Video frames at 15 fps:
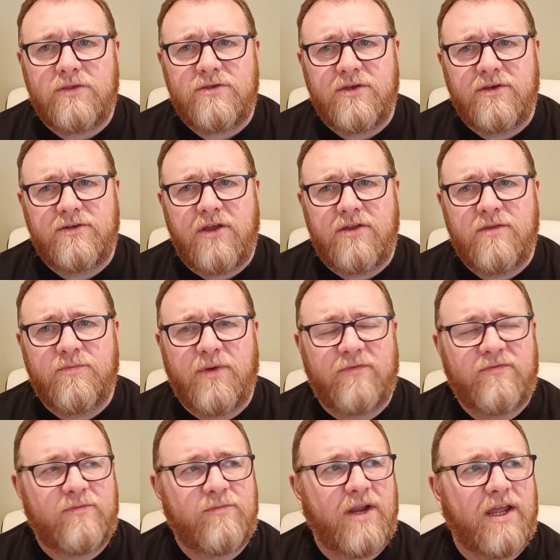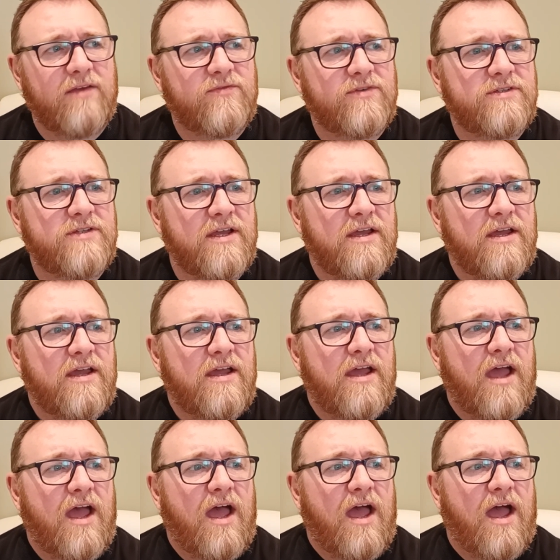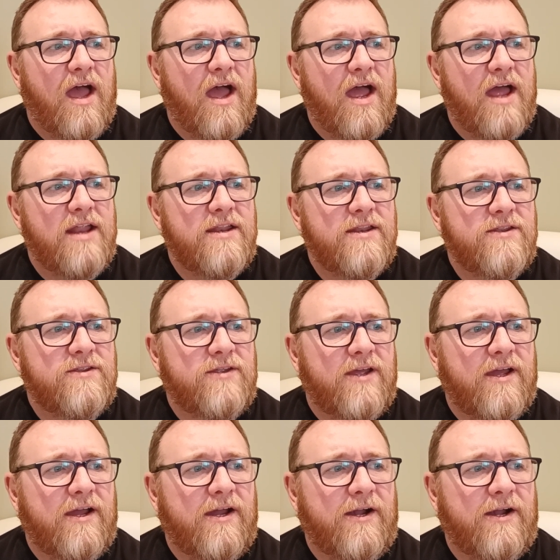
So you go down the pub for breakfast, and